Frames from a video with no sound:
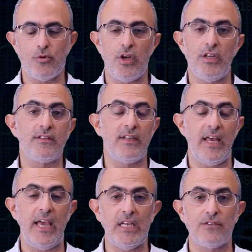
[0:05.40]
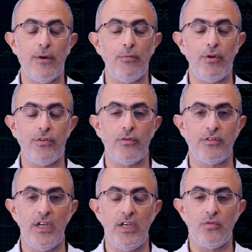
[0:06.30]
Trading. Today is February
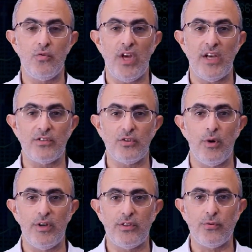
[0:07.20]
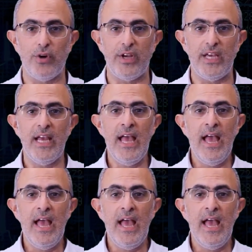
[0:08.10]
13, 2023.